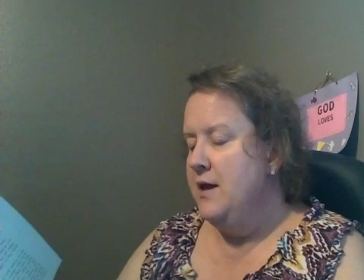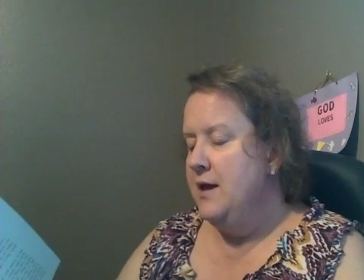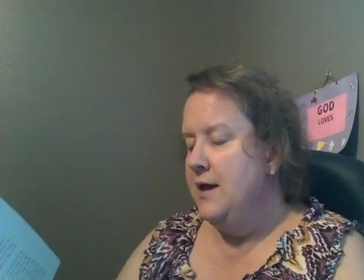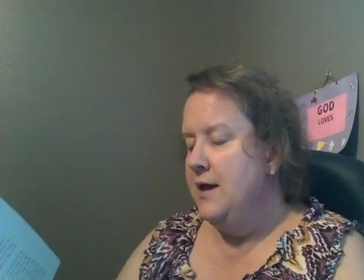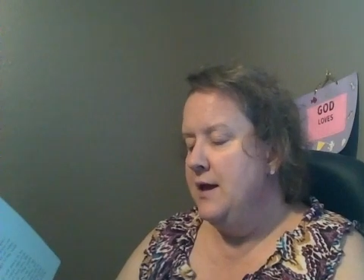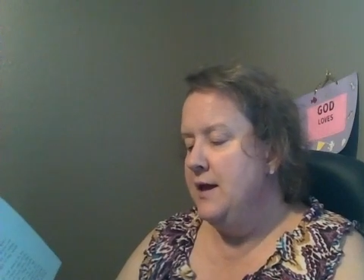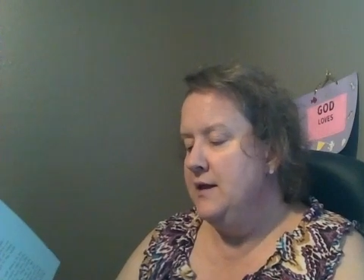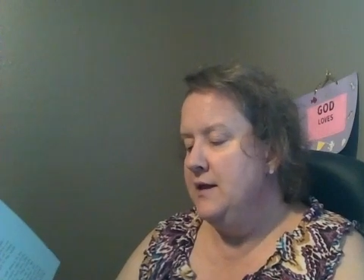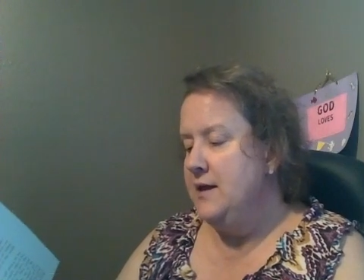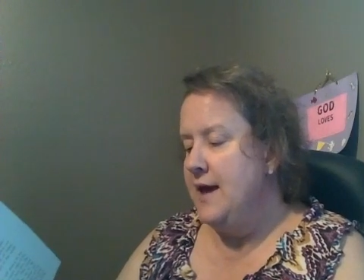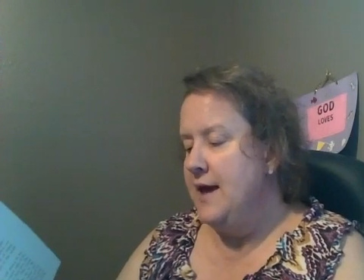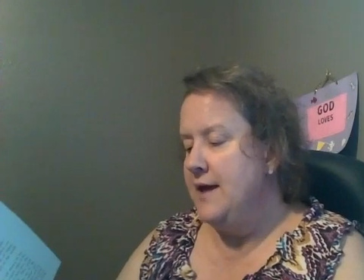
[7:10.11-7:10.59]

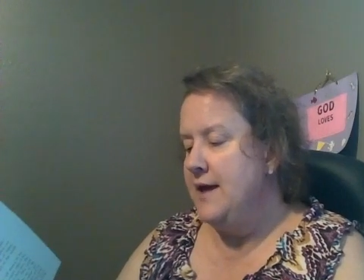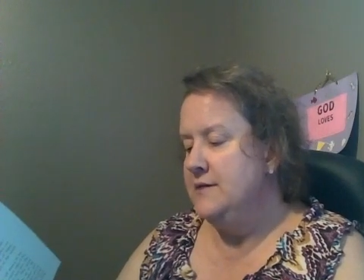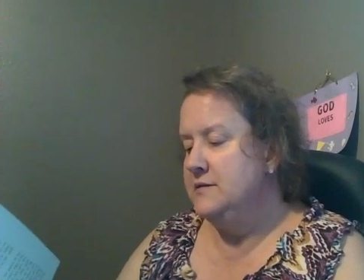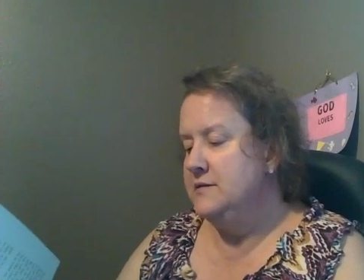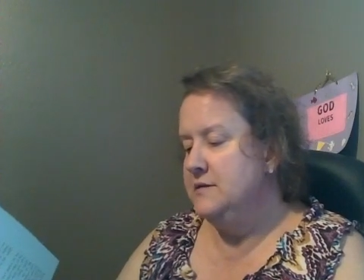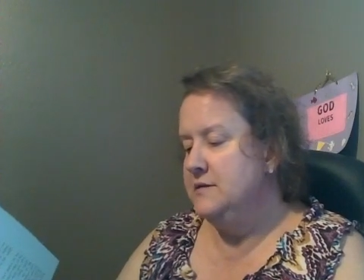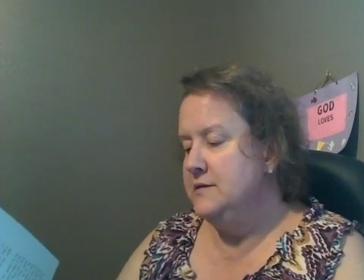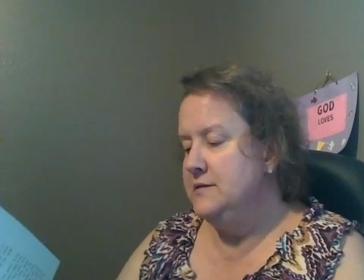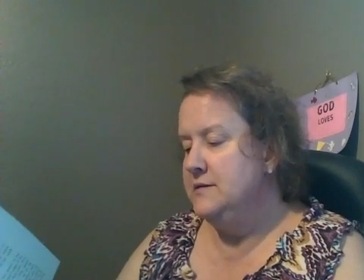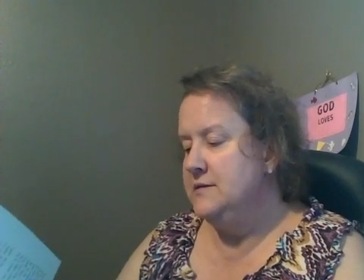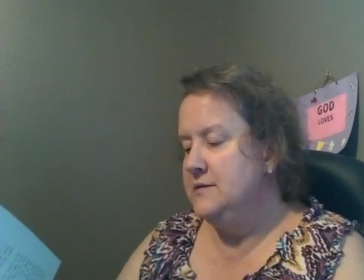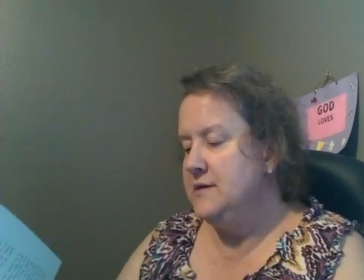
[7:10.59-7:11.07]
And
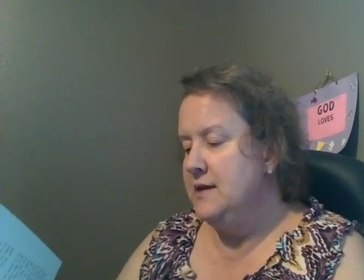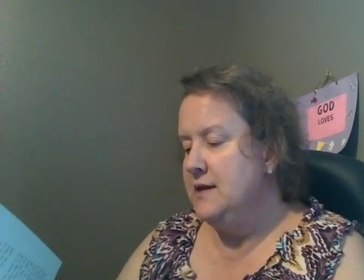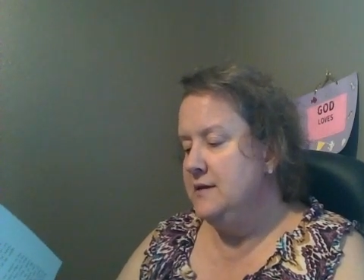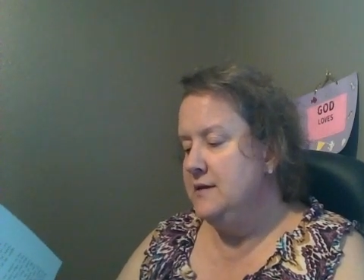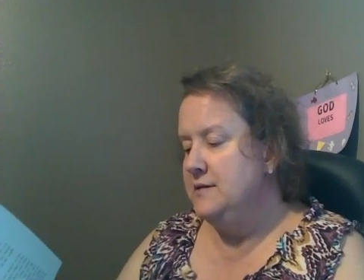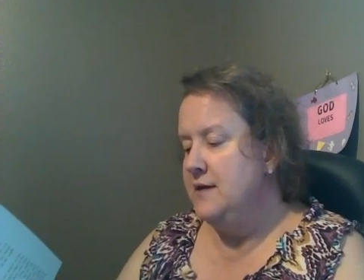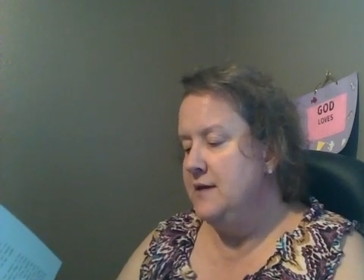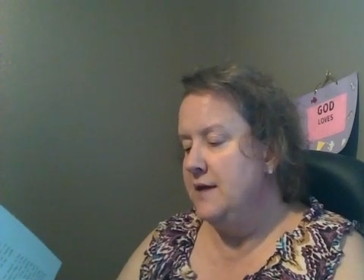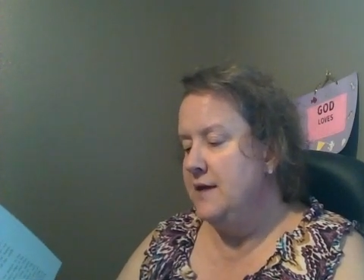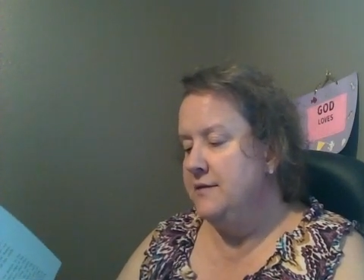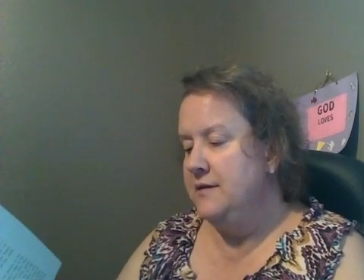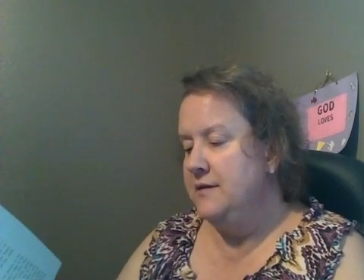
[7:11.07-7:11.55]
Aslan said
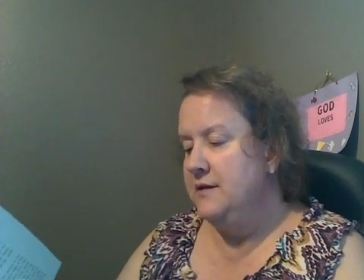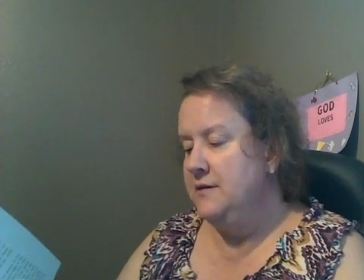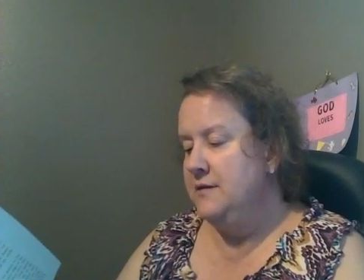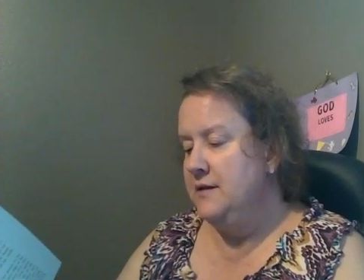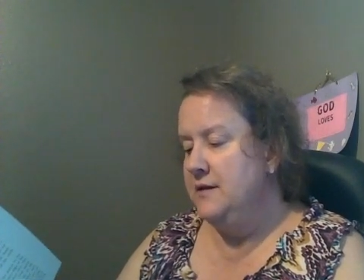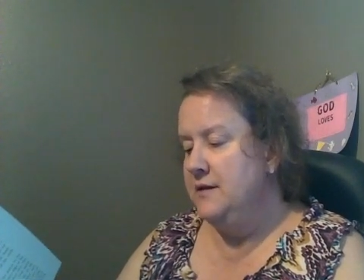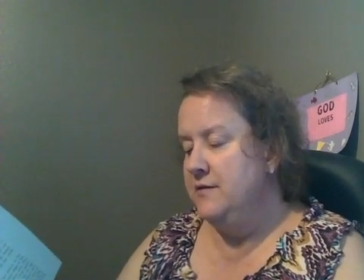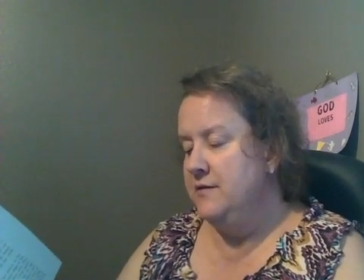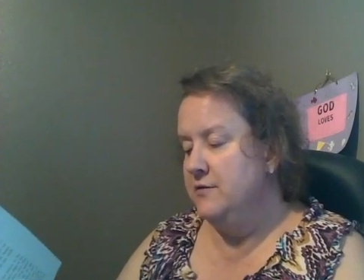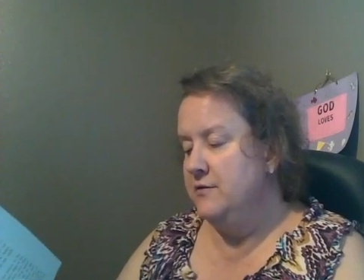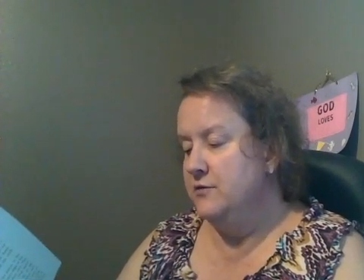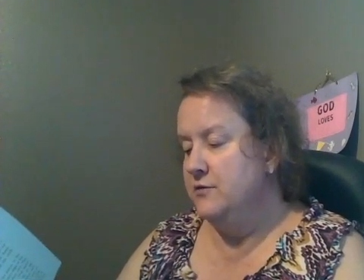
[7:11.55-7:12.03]
nothing,
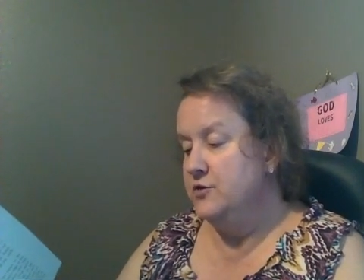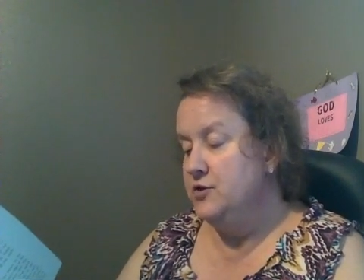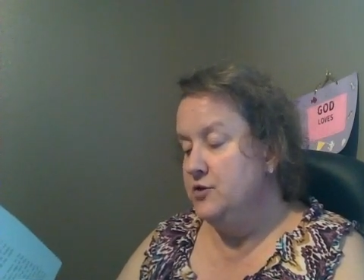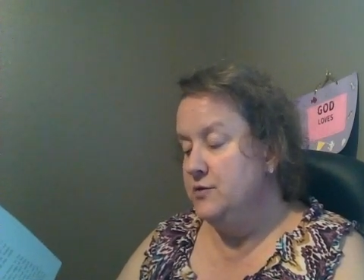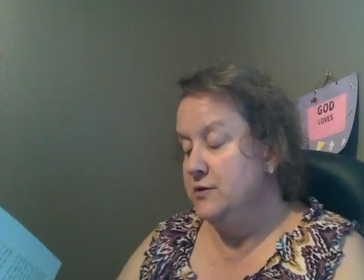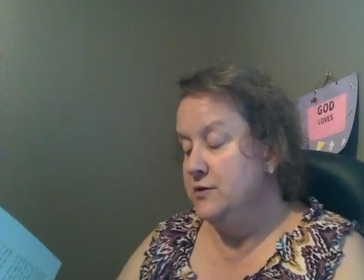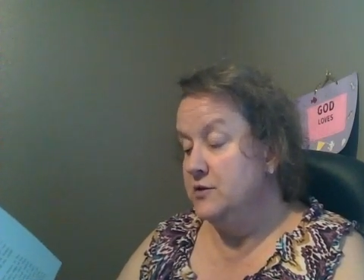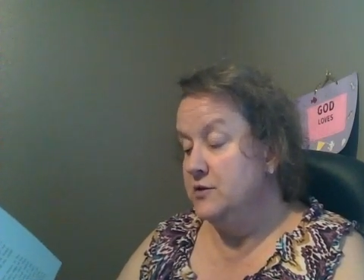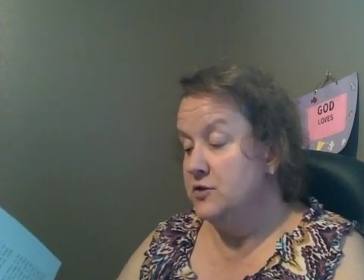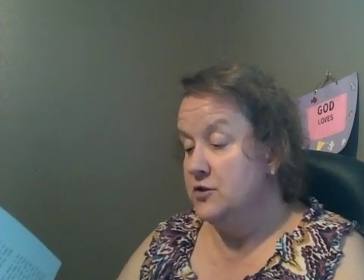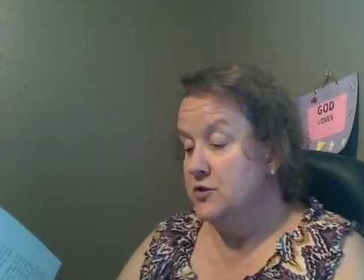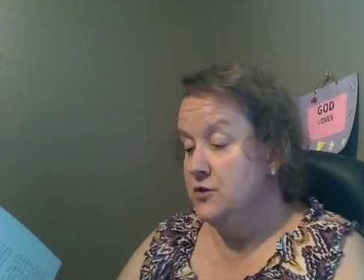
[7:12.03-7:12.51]
either to
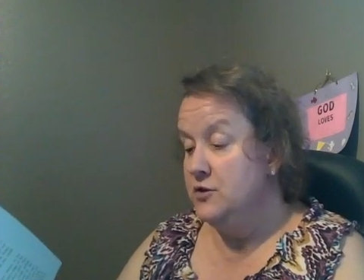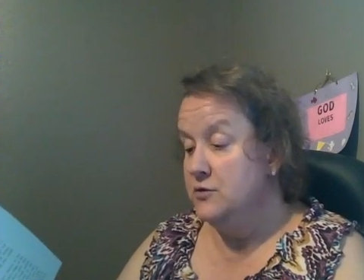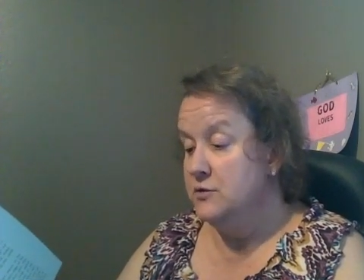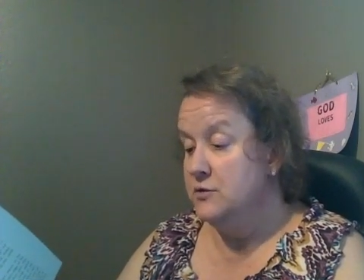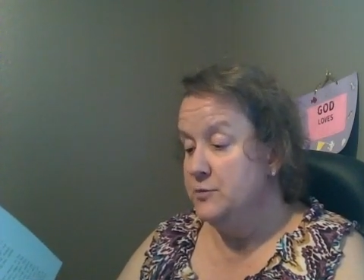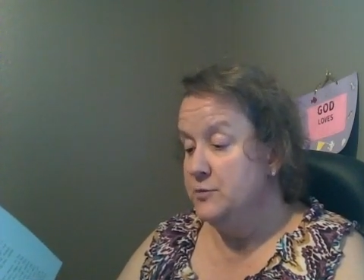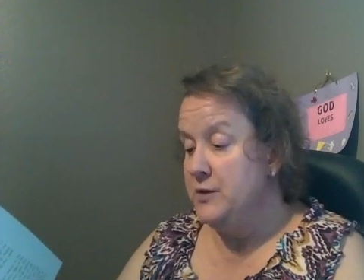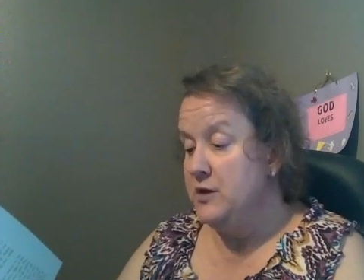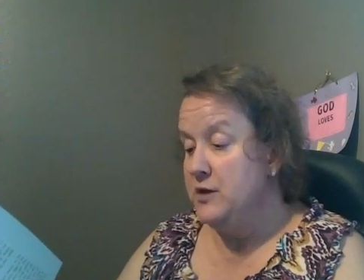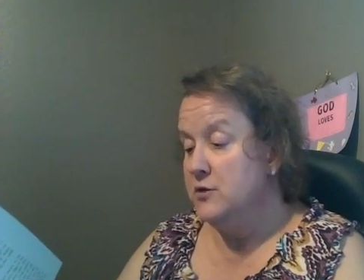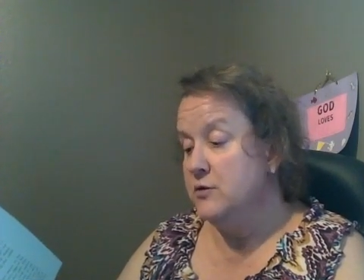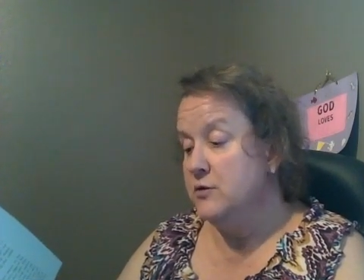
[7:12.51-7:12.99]
excuse
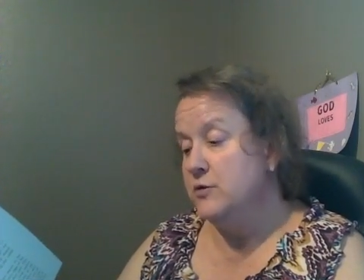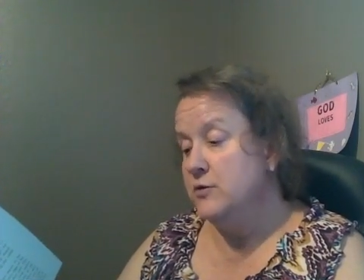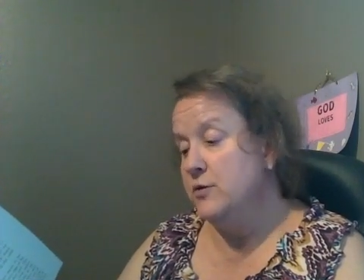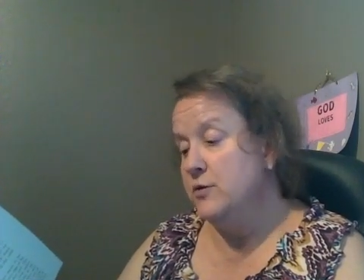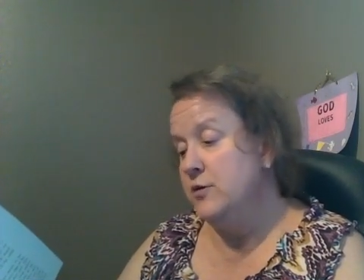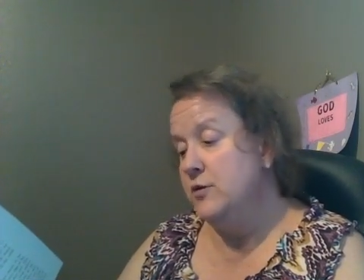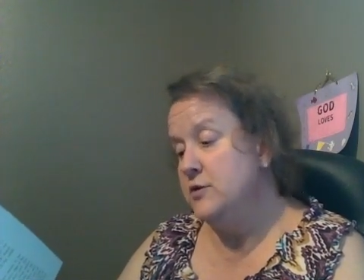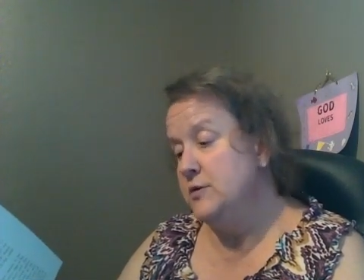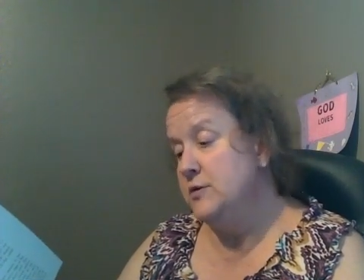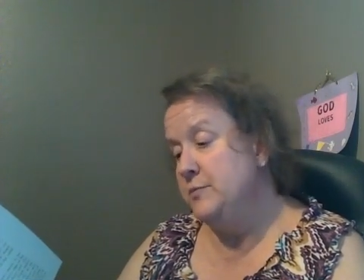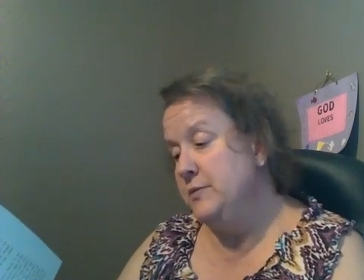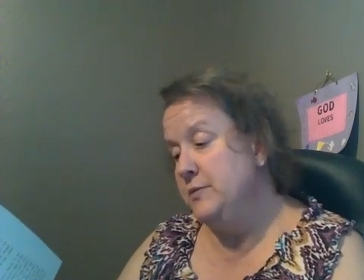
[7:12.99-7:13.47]
Peter
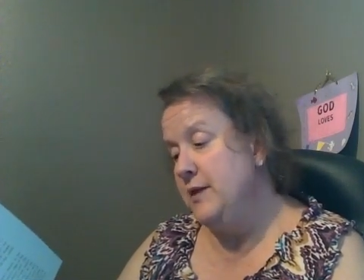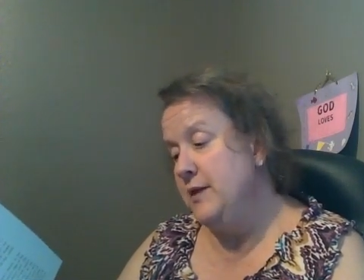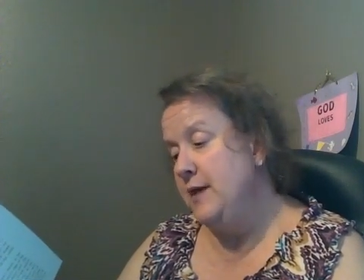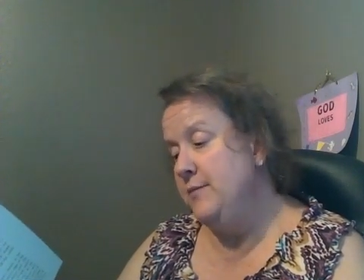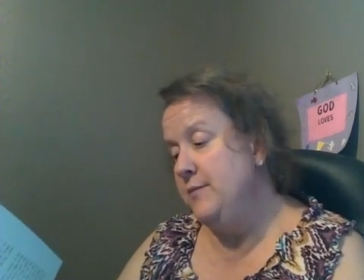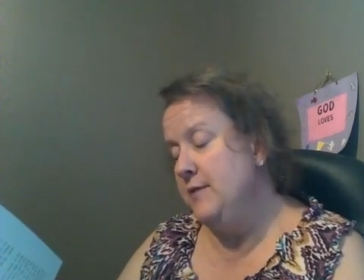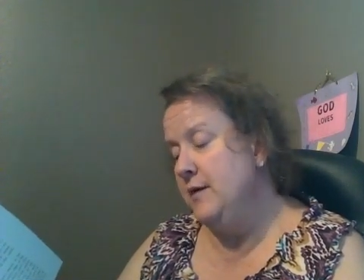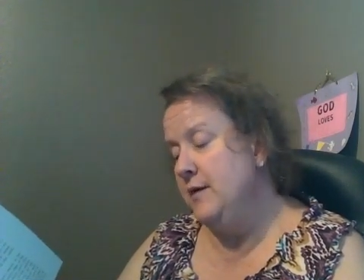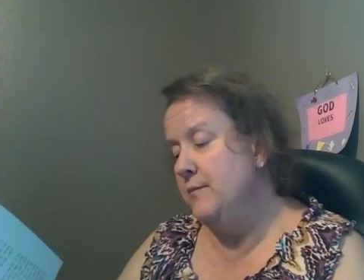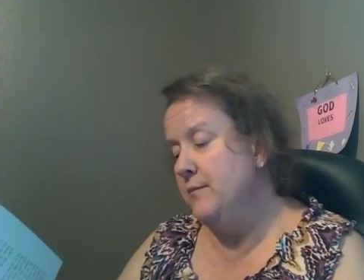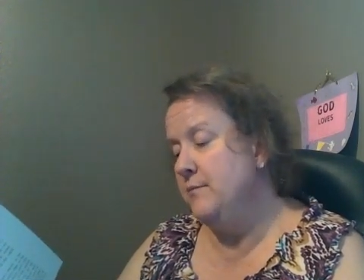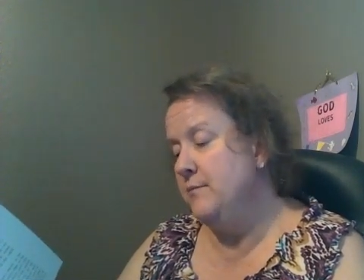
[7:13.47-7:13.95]
or to
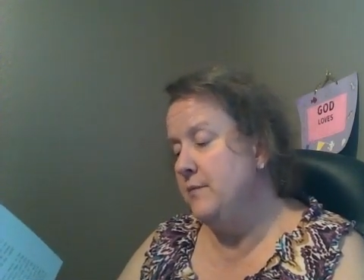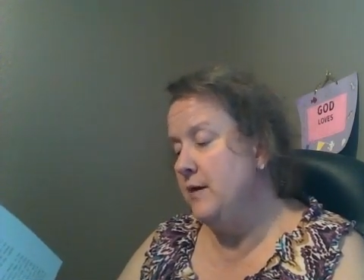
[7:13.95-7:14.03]
blame him,